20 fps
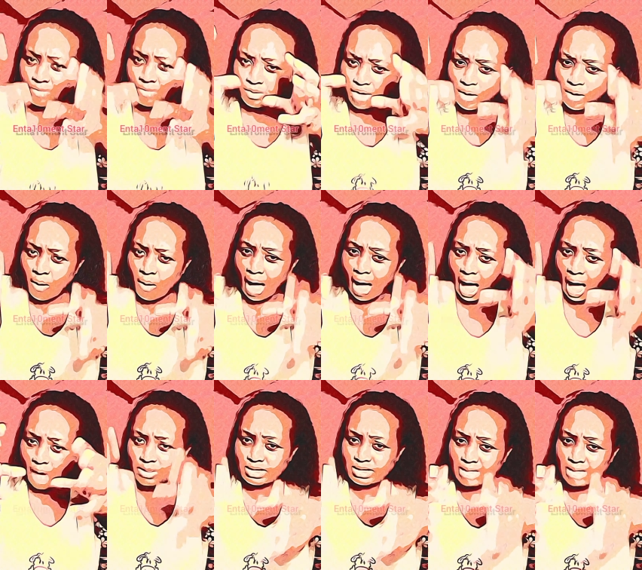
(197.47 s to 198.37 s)
real
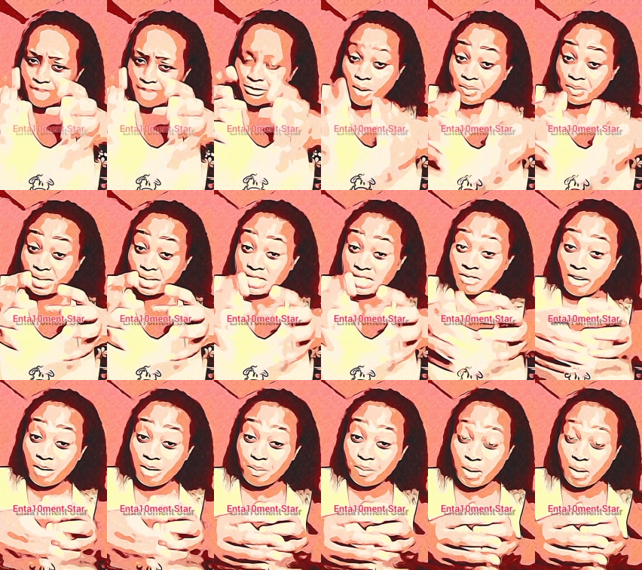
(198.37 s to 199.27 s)
Hausa from these
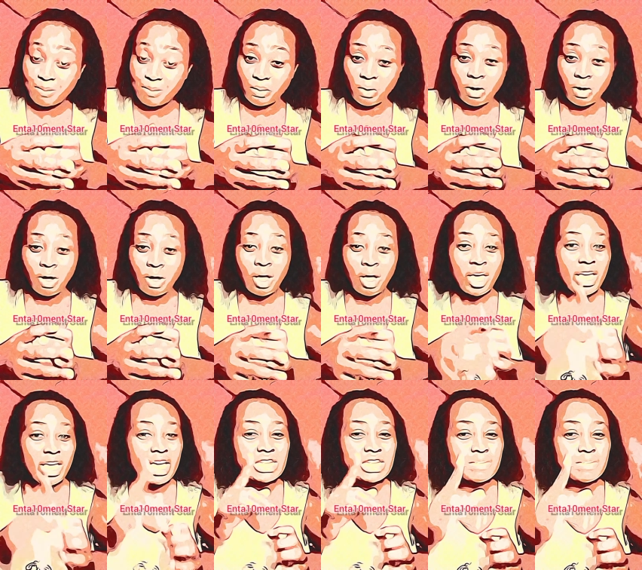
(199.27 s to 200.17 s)
very people.
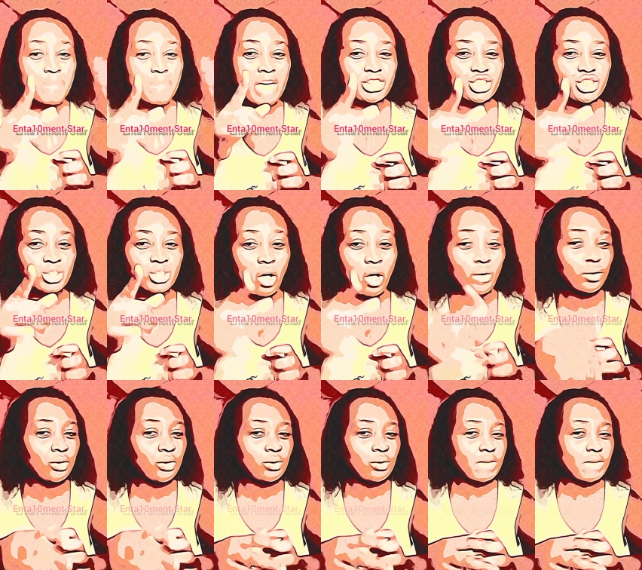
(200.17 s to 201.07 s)
It may shock
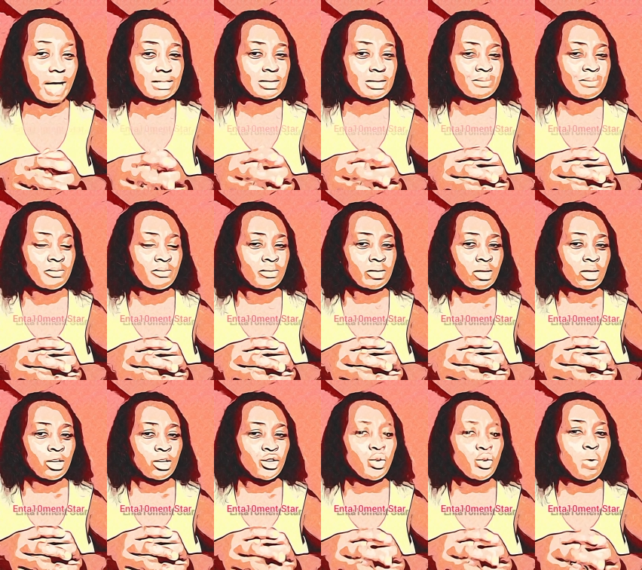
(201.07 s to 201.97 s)
you that
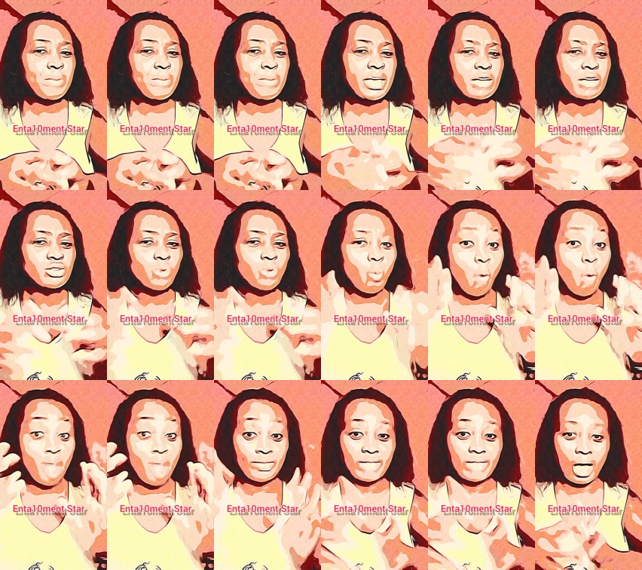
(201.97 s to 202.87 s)
you will begin to
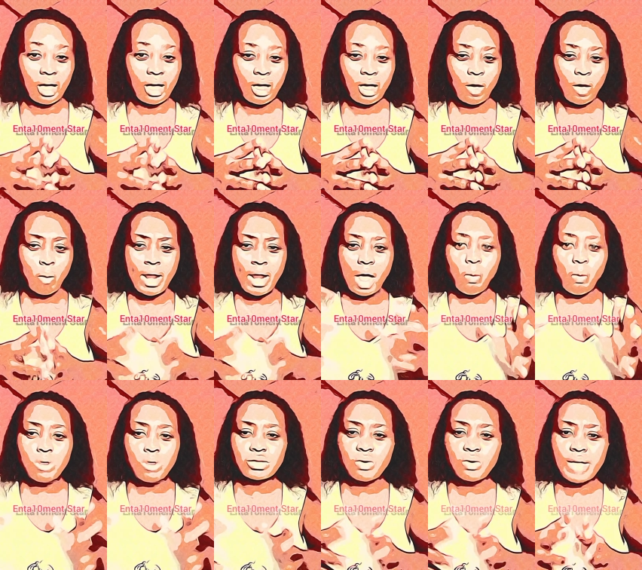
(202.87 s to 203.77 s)
wonder. When I
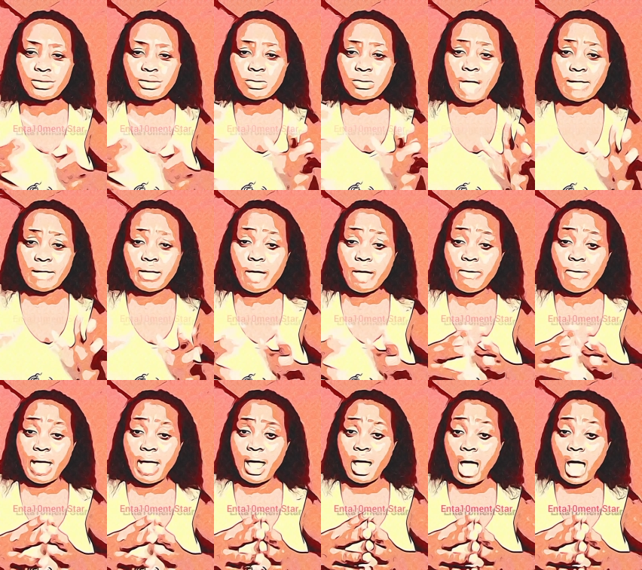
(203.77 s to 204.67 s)
was going to that
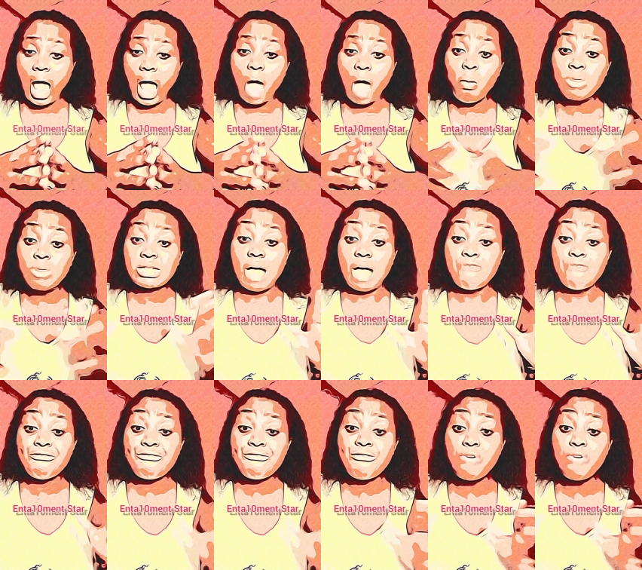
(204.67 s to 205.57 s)
area, I was
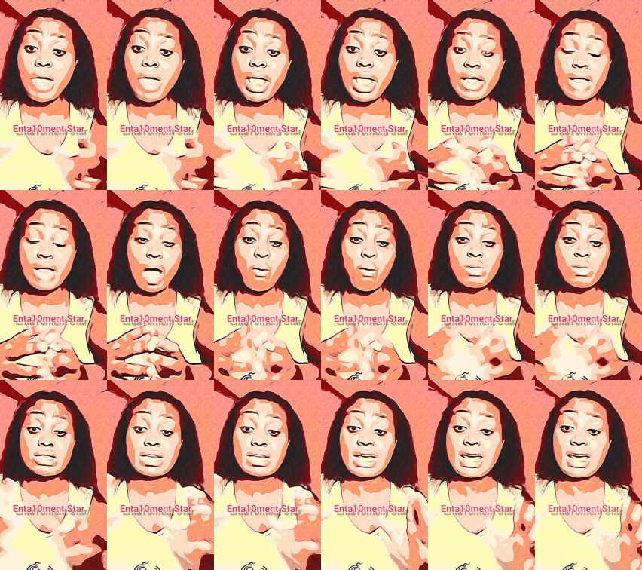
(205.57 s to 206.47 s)
afraid, I was
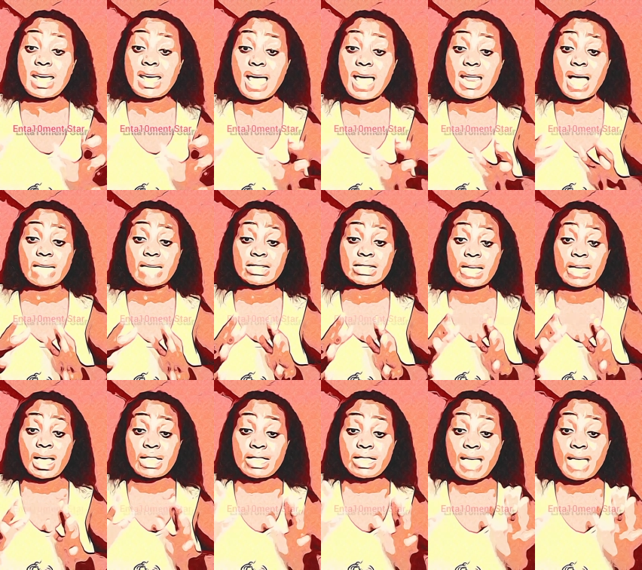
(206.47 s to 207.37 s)
scared that
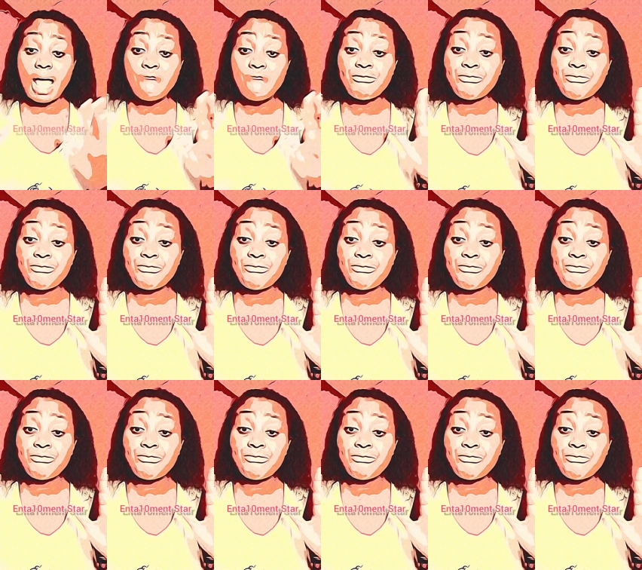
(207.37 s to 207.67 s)
they are